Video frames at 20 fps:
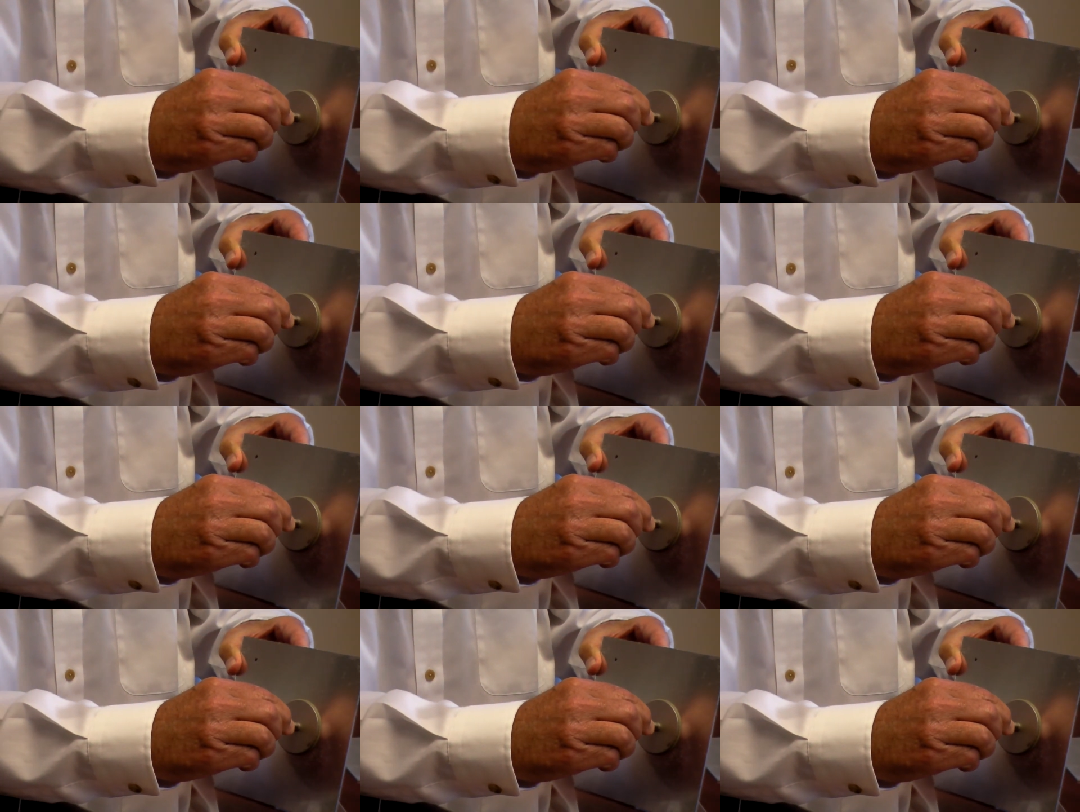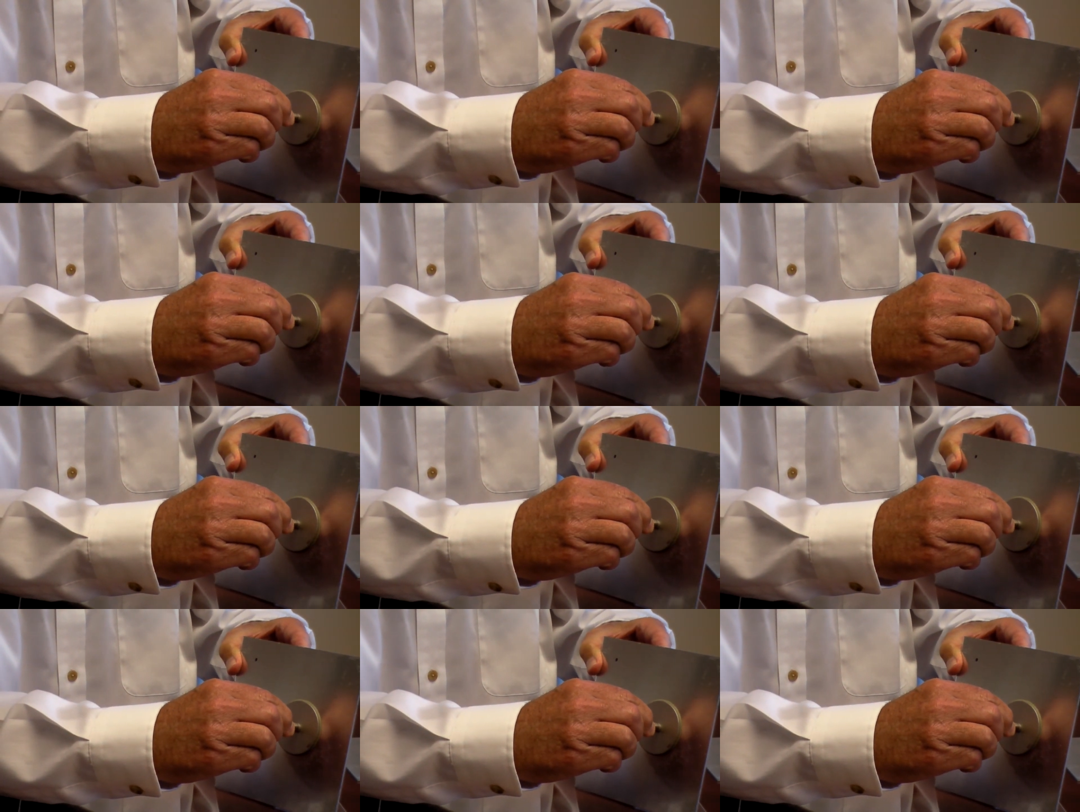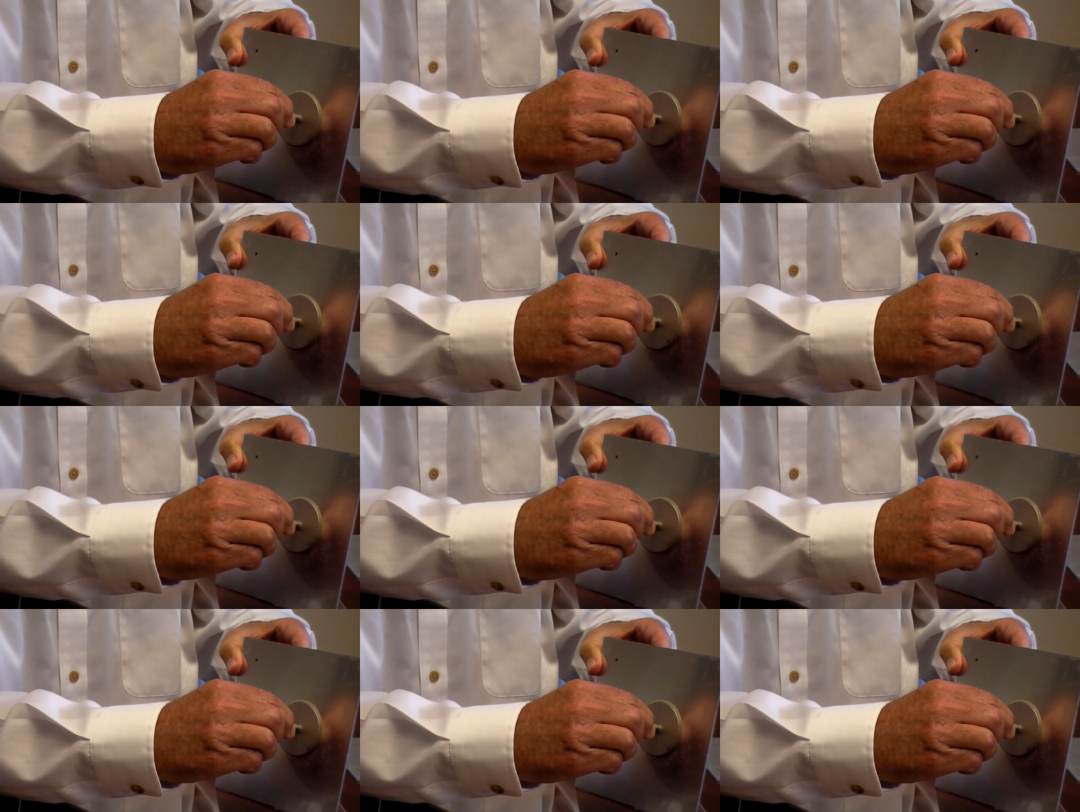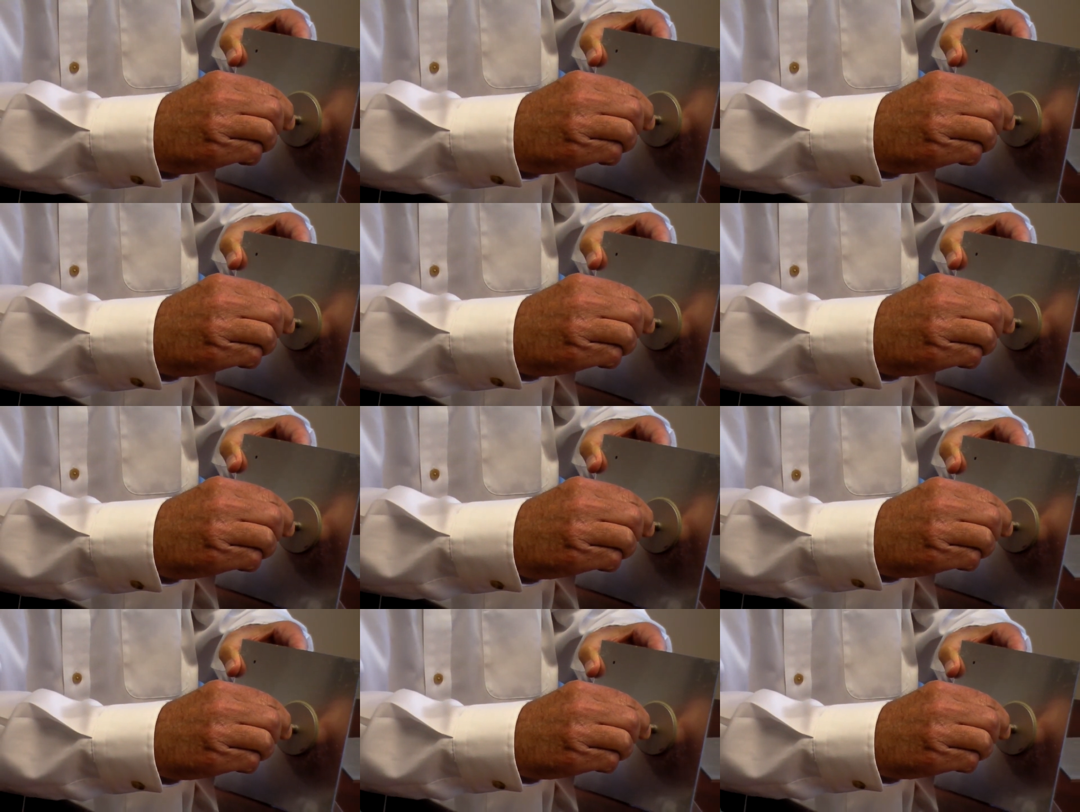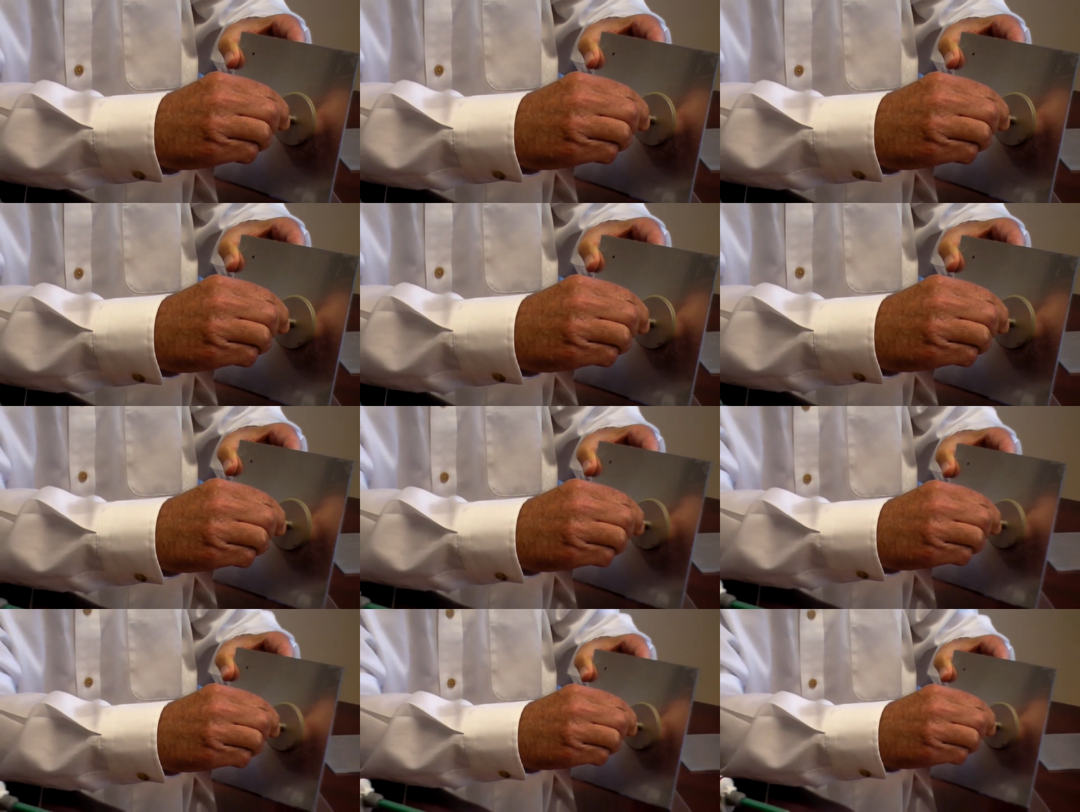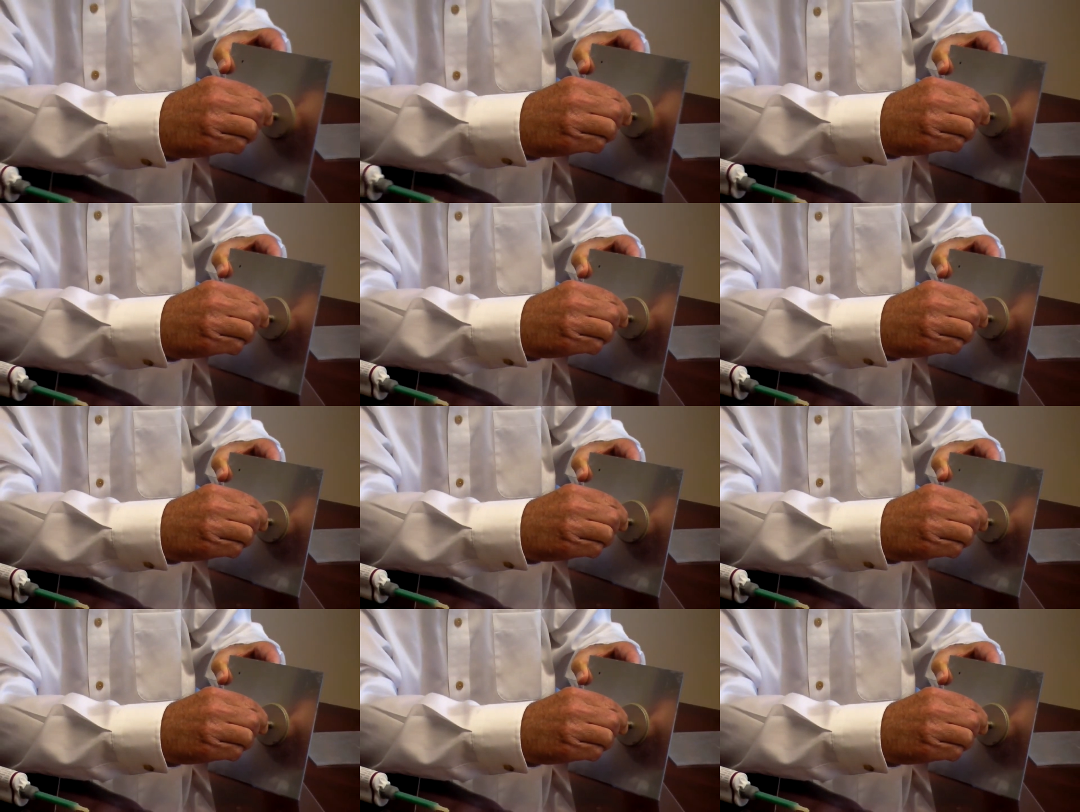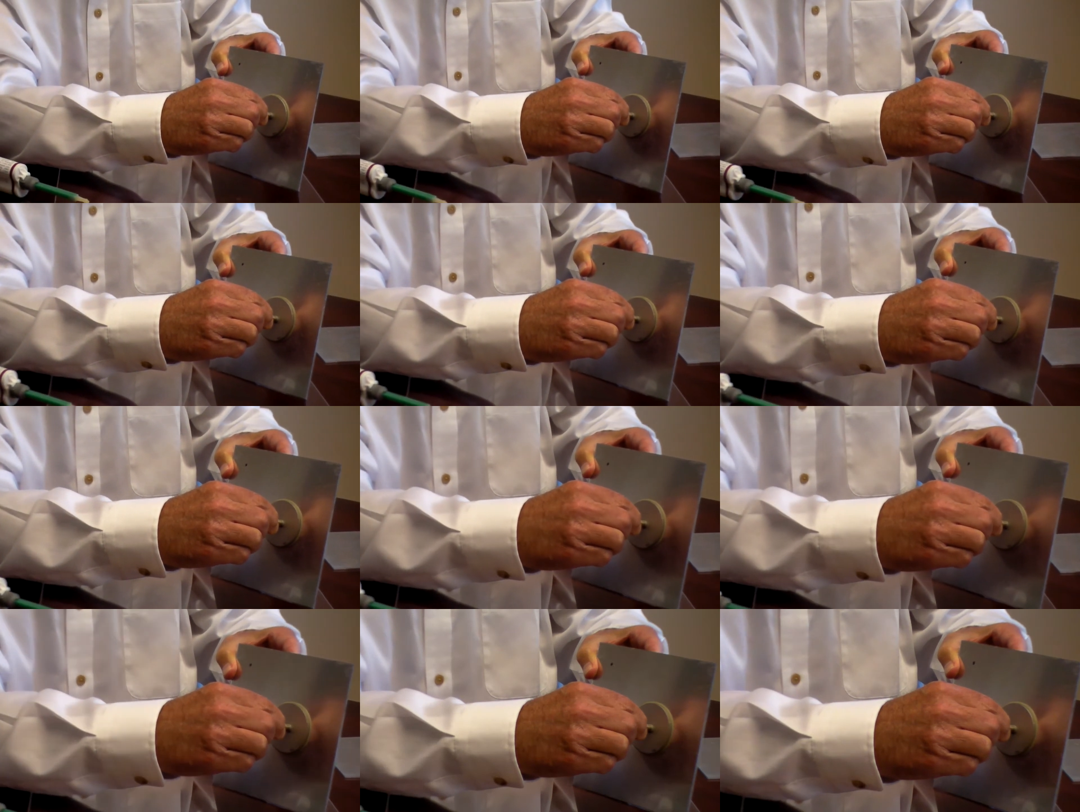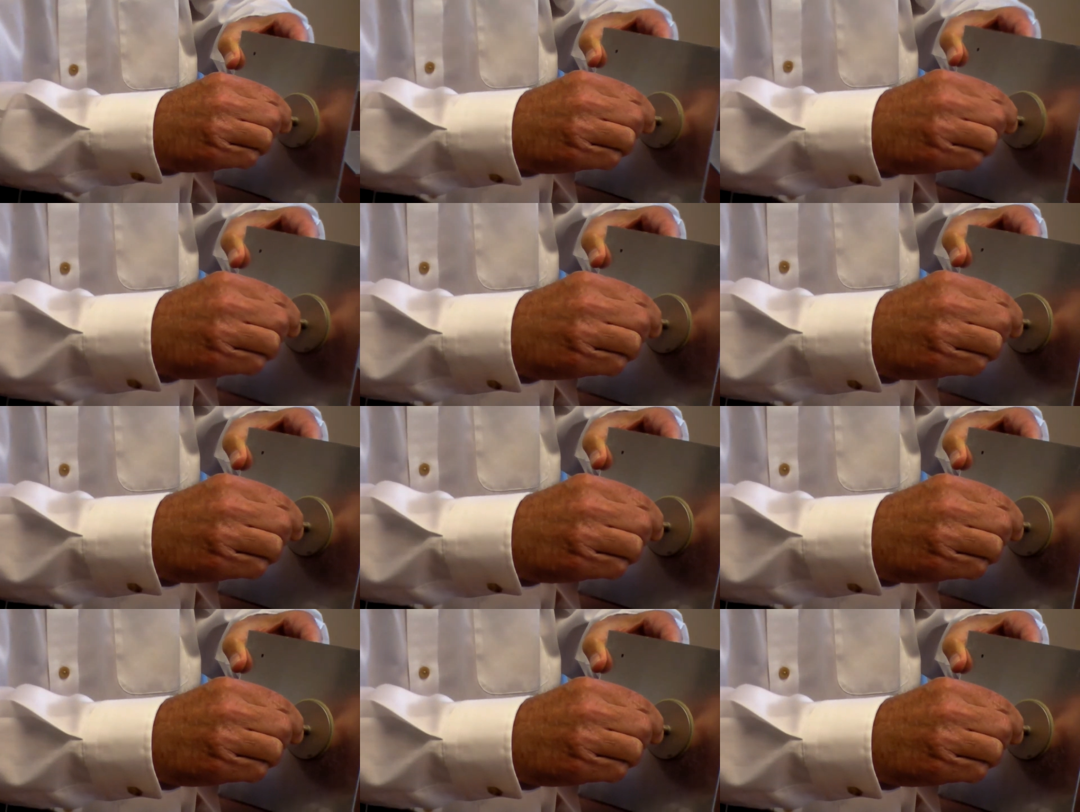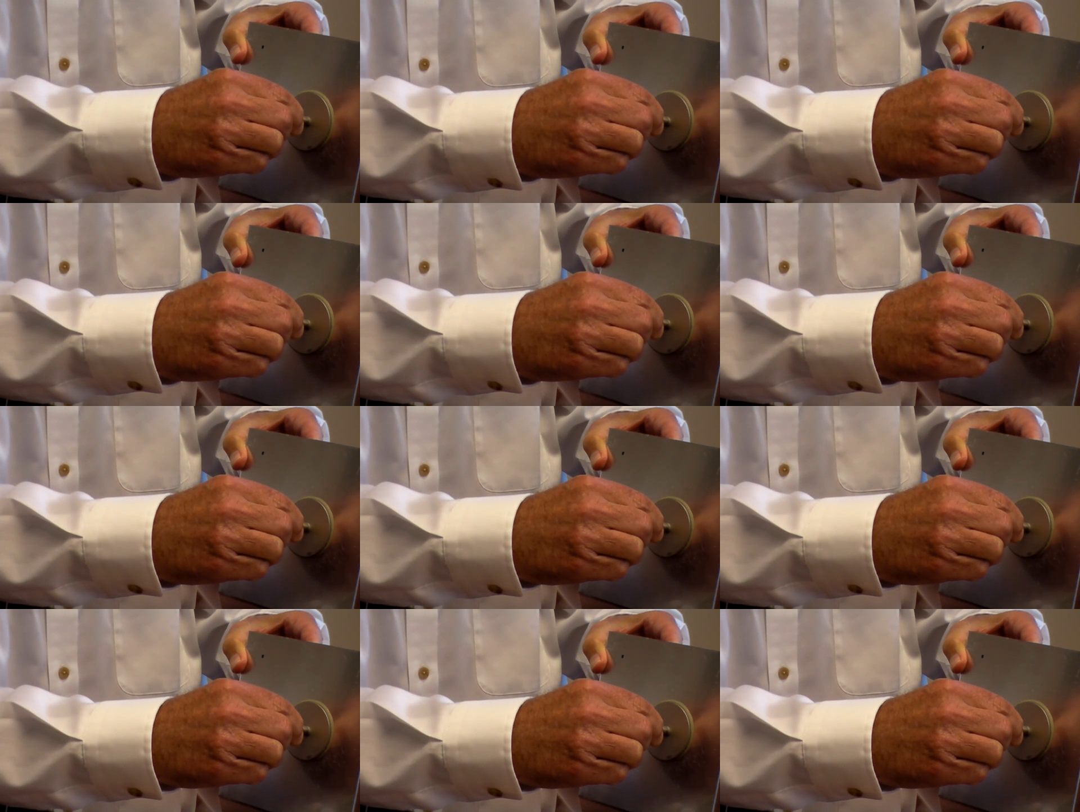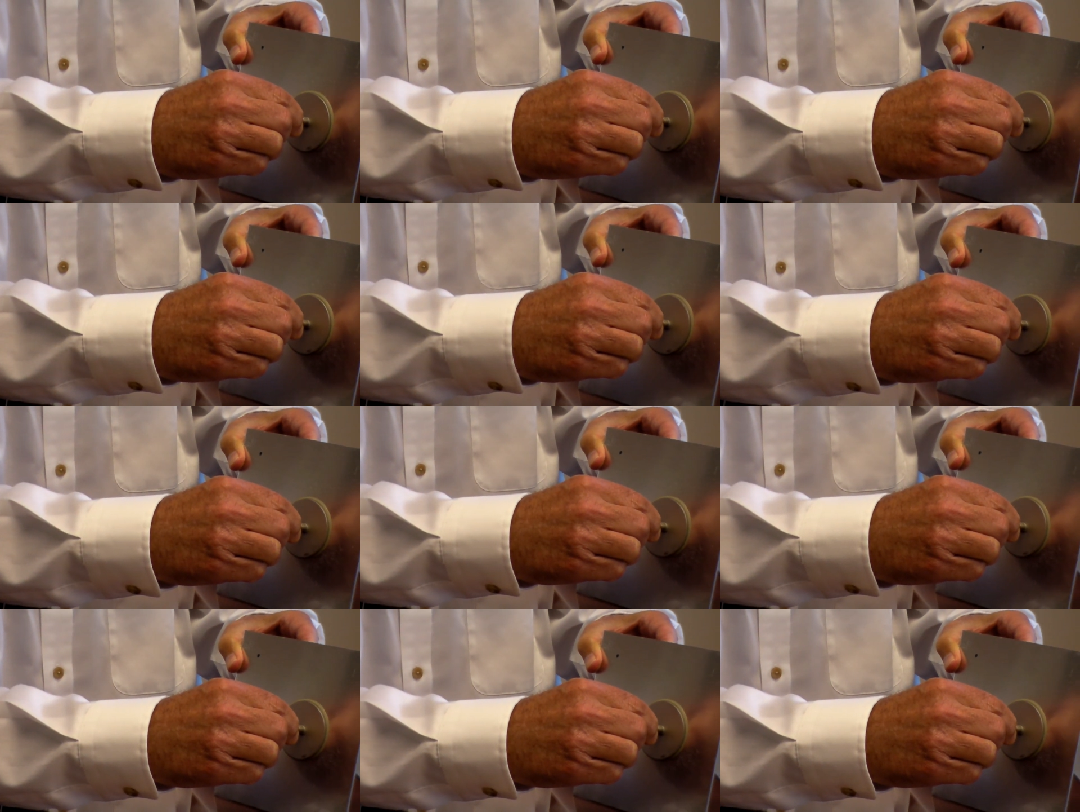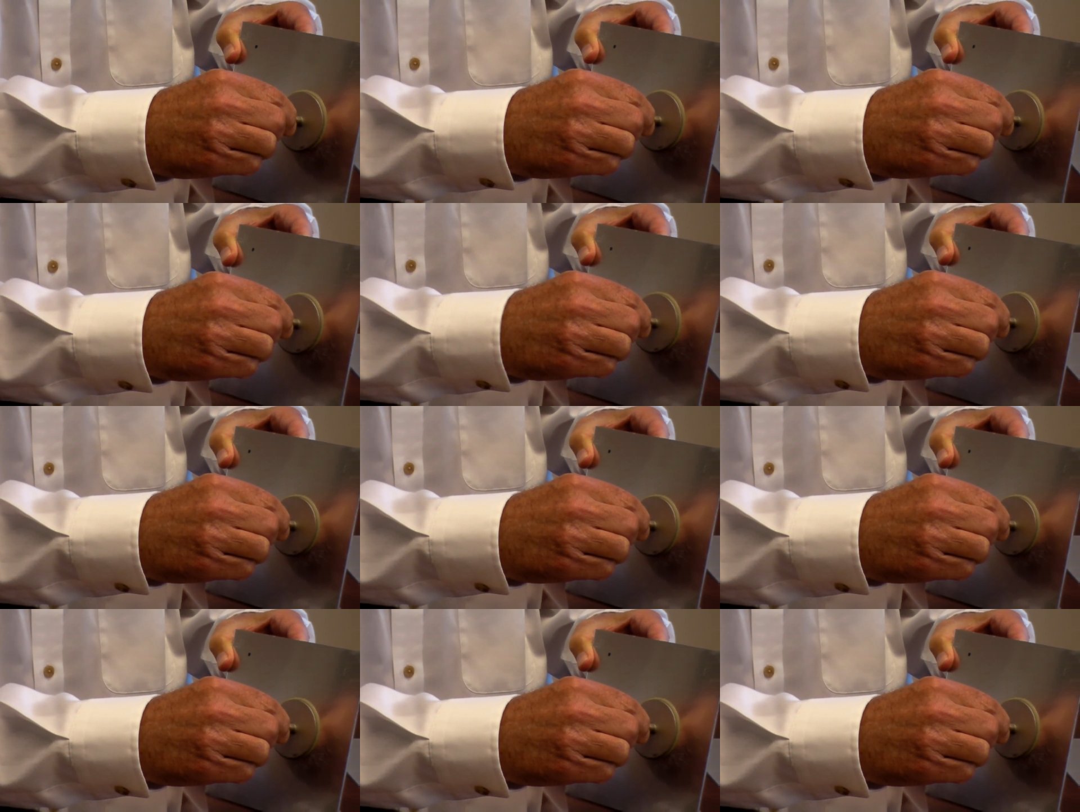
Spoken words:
(no speaker visible)